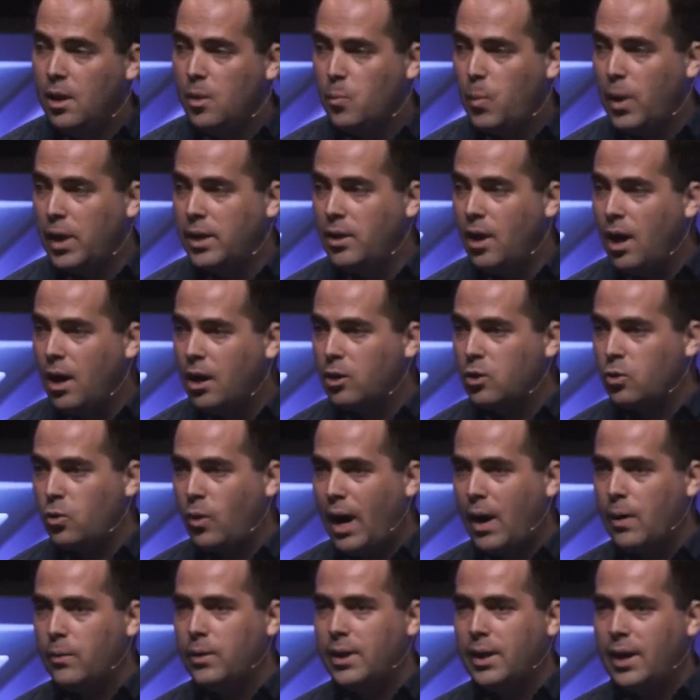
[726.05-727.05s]
by not
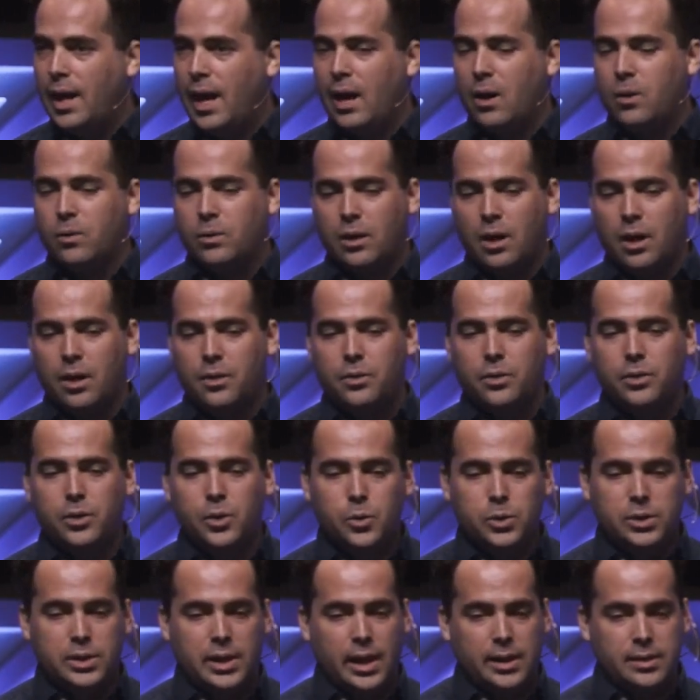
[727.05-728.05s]
crowding out other
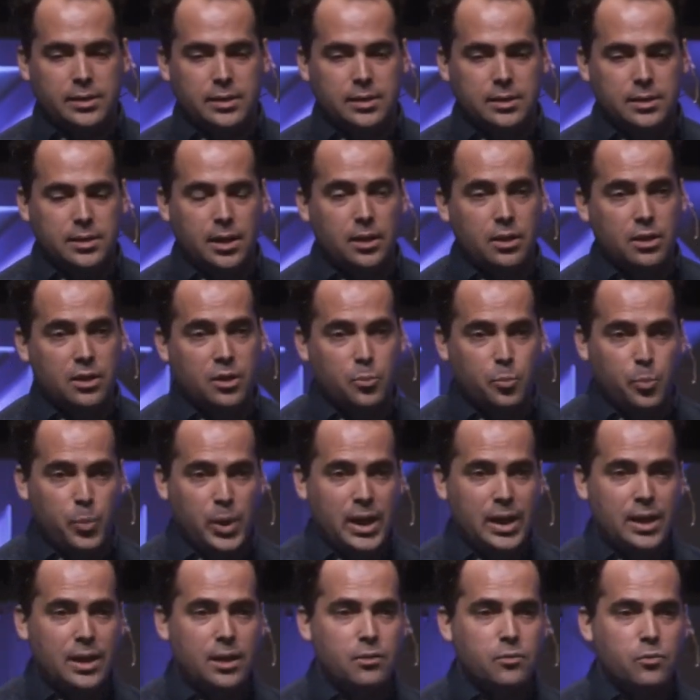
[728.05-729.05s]
use cases that are
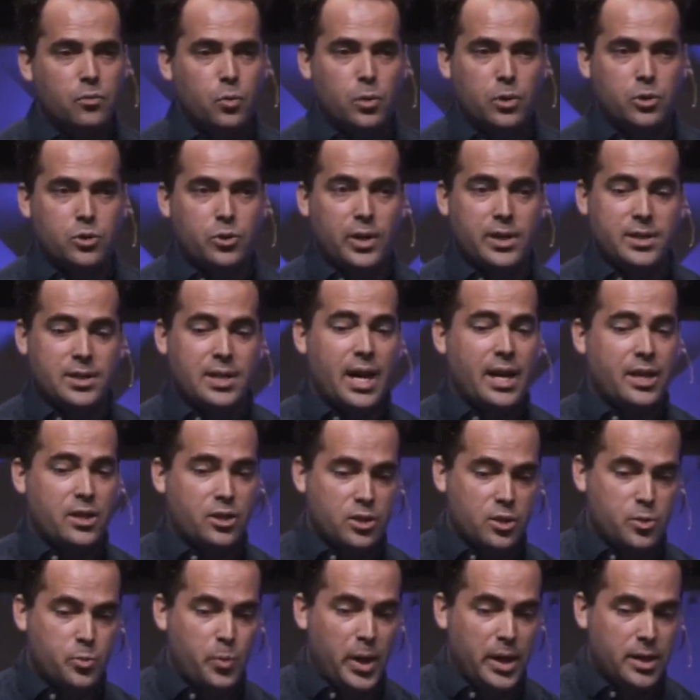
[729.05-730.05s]
competing for
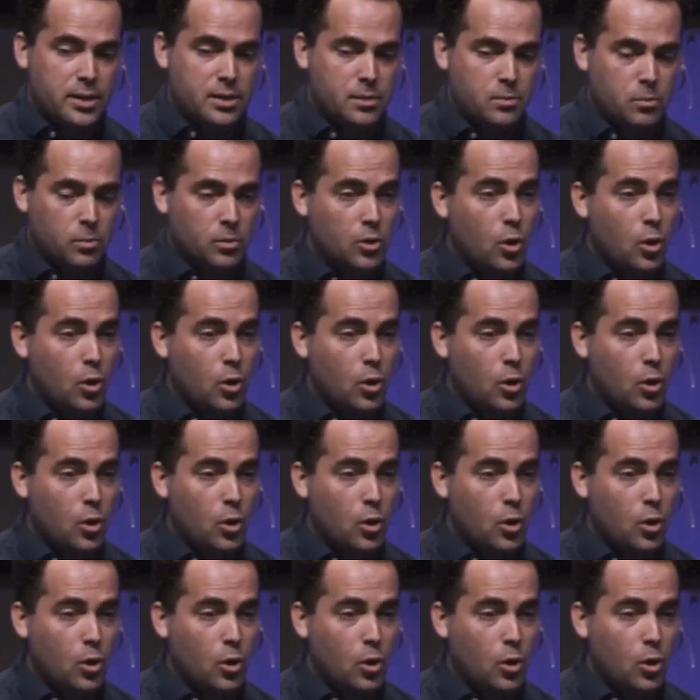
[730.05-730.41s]
transaction space,